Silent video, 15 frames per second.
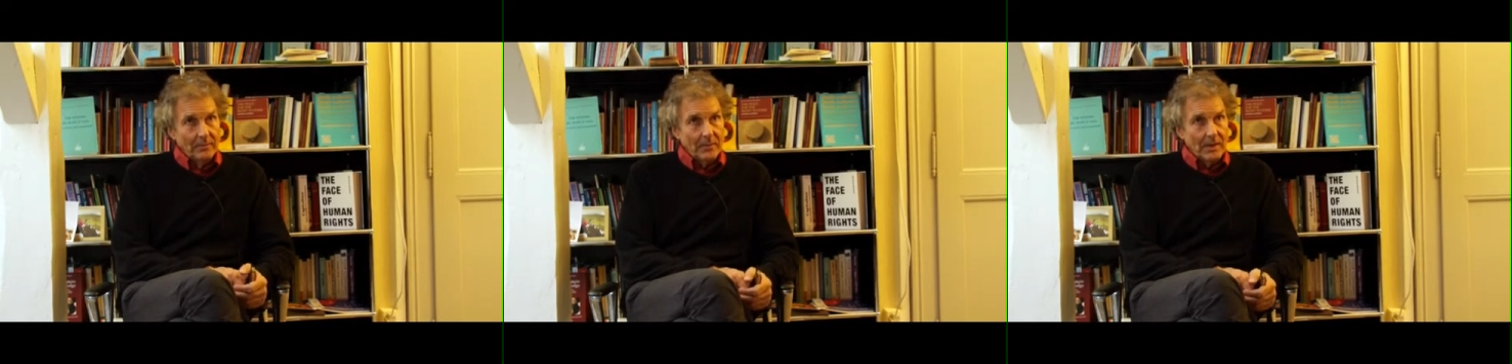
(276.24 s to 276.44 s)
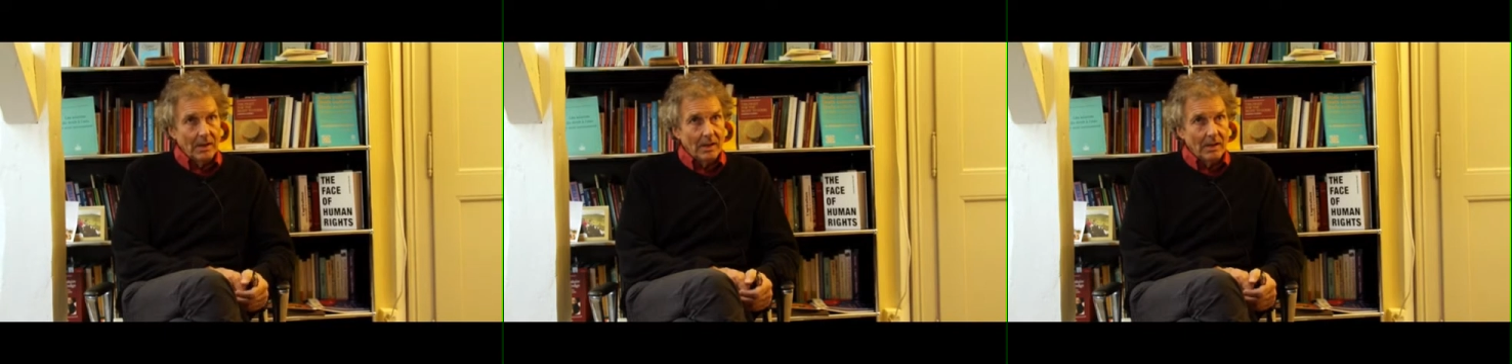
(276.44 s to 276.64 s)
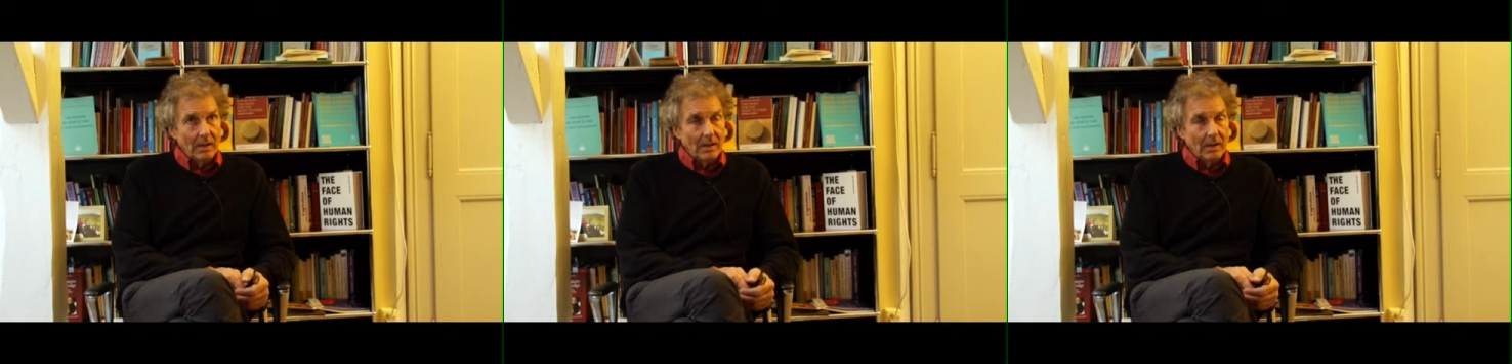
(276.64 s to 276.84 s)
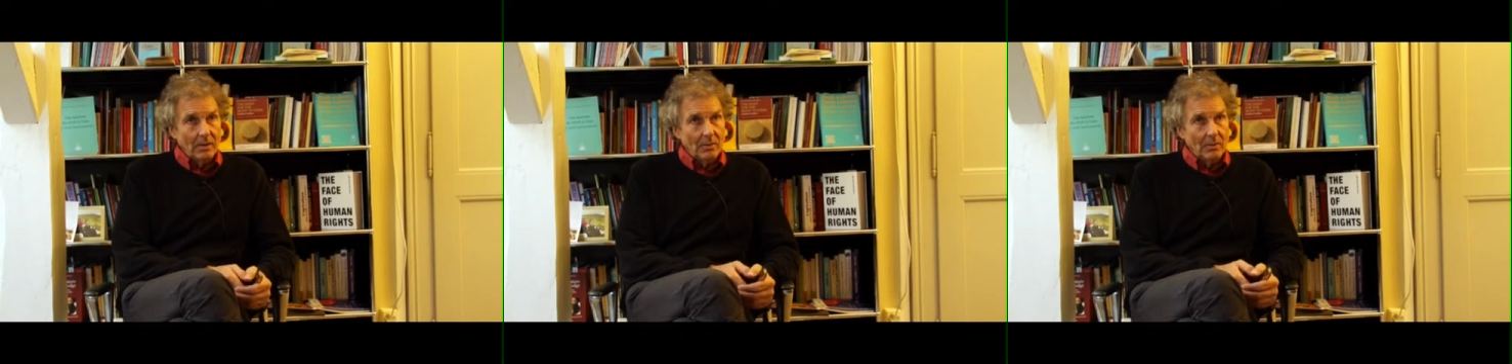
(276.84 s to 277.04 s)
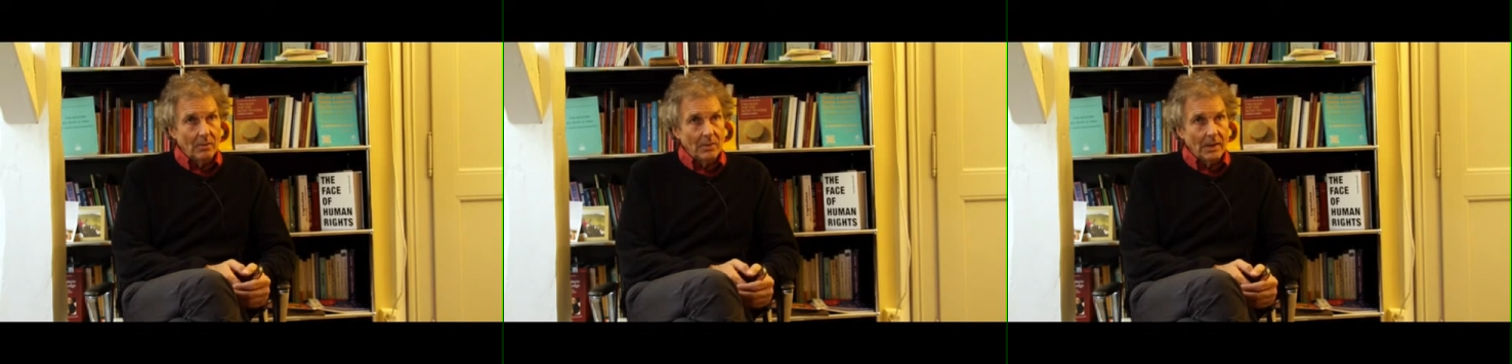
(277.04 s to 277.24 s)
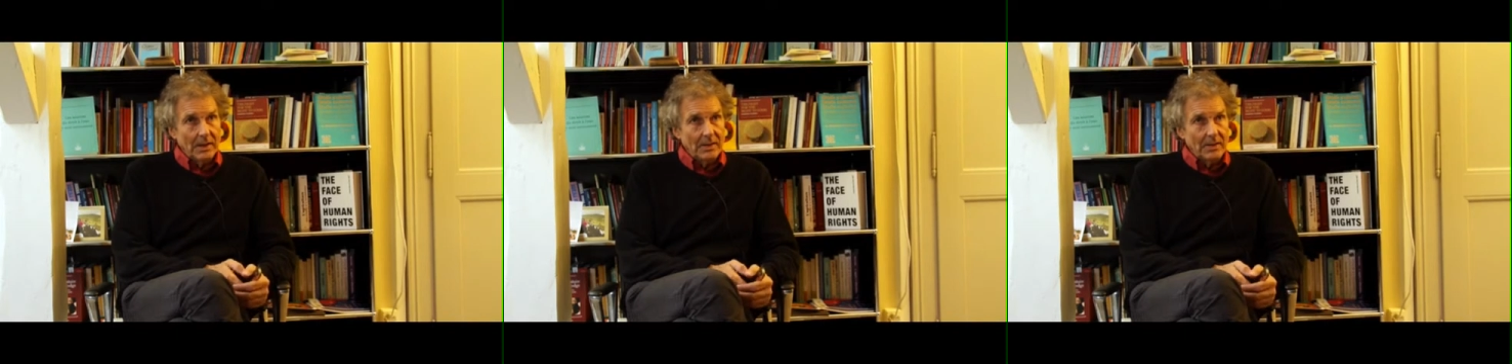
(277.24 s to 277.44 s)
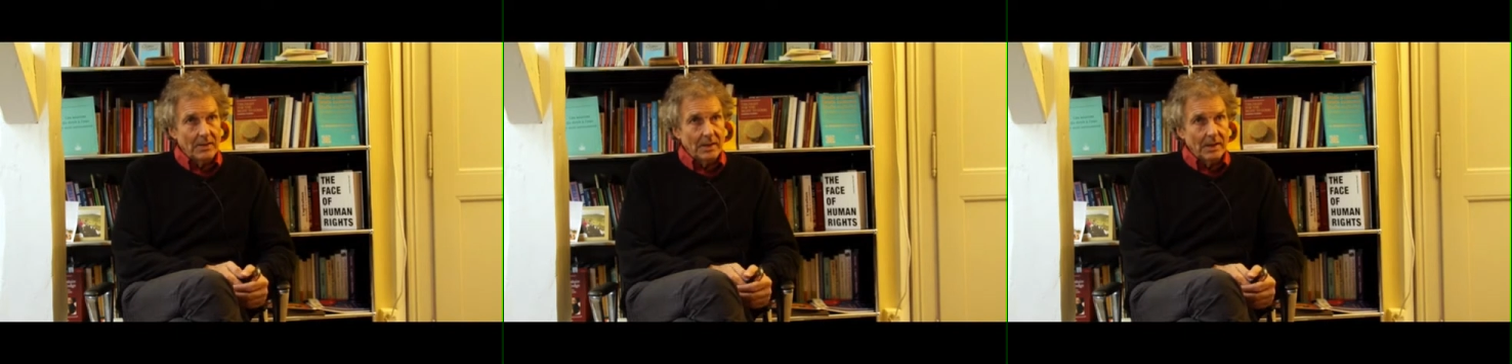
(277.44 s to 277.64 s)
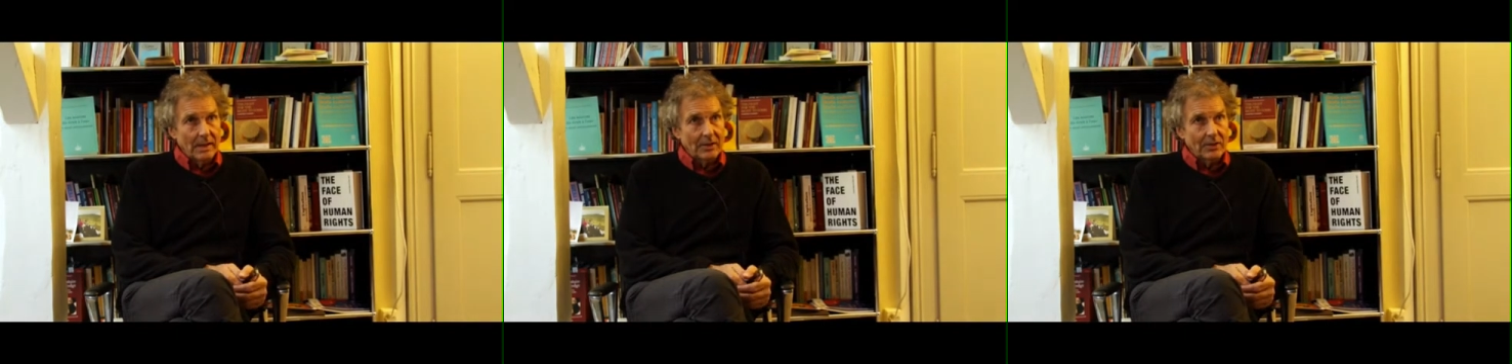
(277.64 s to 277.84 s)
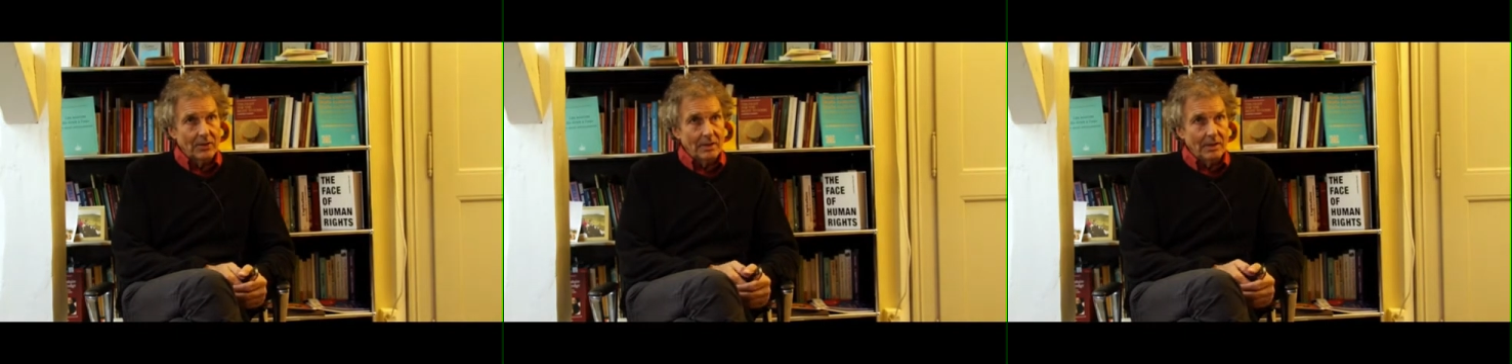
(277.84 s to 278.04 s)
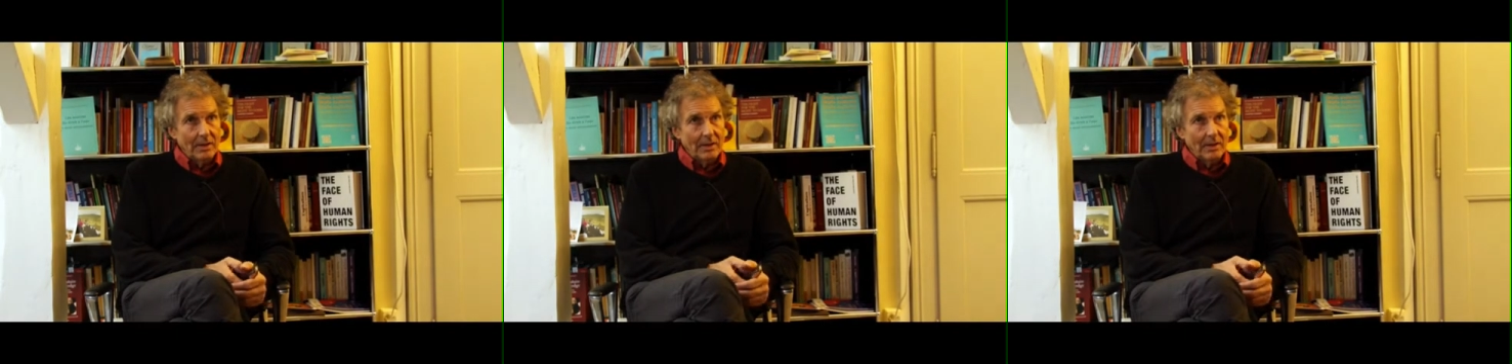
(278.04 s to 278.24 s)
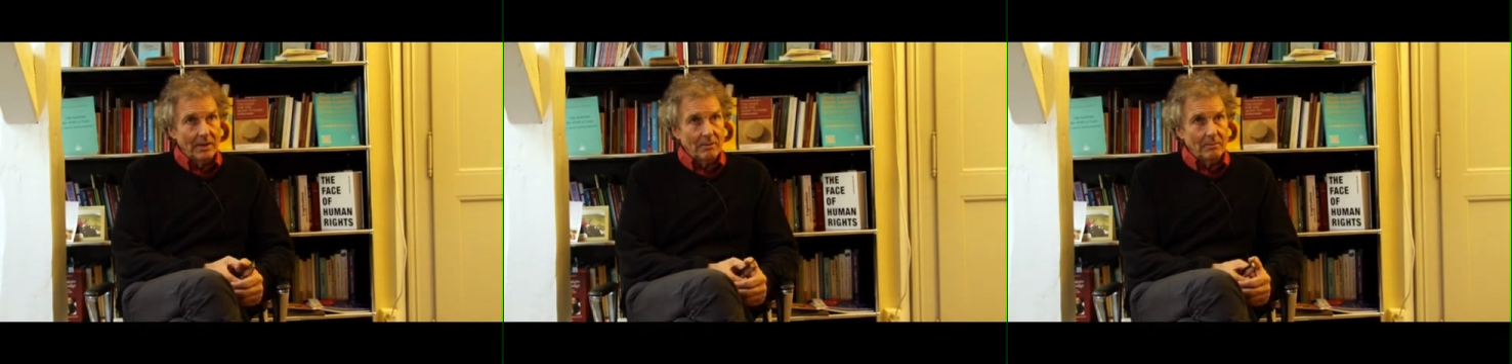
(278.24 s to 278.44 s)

ways that actually